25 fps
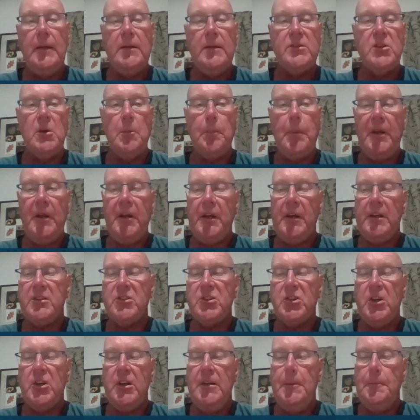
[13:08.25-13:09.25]
It's a bit
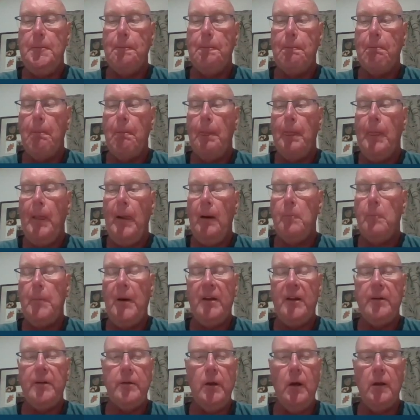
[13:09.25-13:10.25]
itchy,
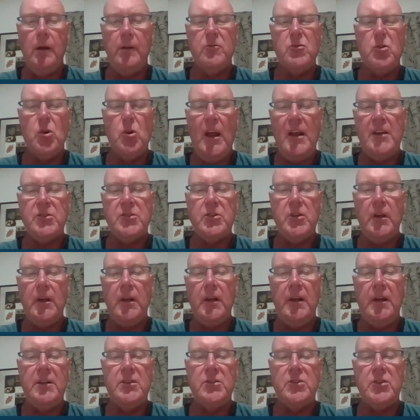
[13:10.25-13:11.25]
but not
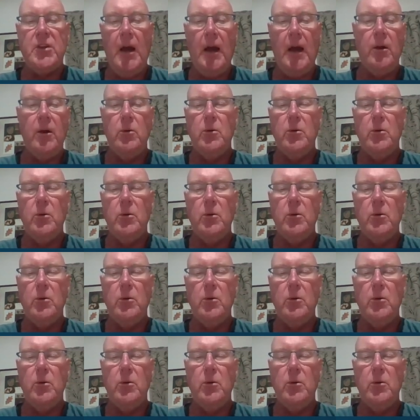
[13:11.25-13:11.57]
drastically so,